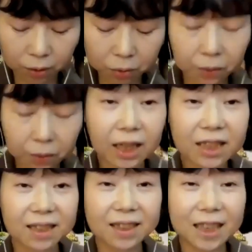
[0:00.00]
So
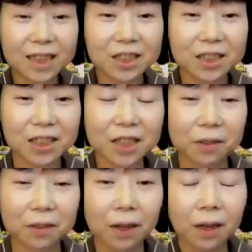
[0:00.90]
in such a
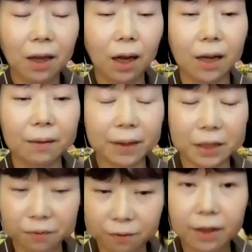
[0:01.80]
situation,
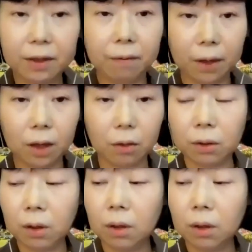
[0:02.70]
it's very difficult